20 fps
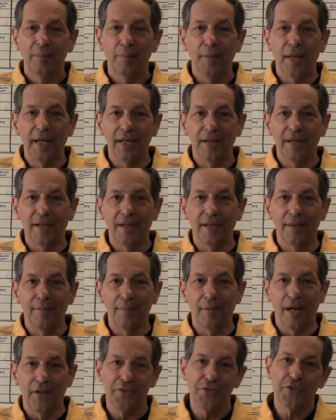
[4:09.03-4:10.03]
but
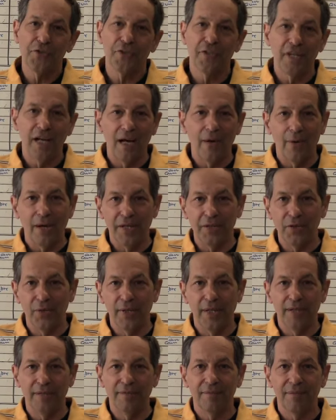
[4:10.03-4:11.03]
I'll just show you how I do
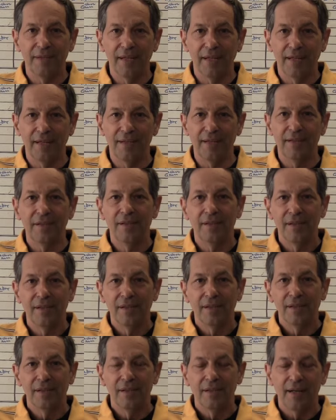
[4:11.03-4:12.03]
it, and
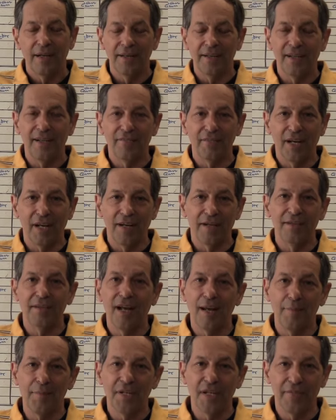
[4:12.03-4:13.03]
I think I've got a
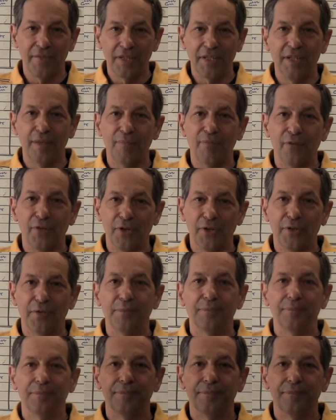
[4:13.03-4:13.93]
time-saving tip for you.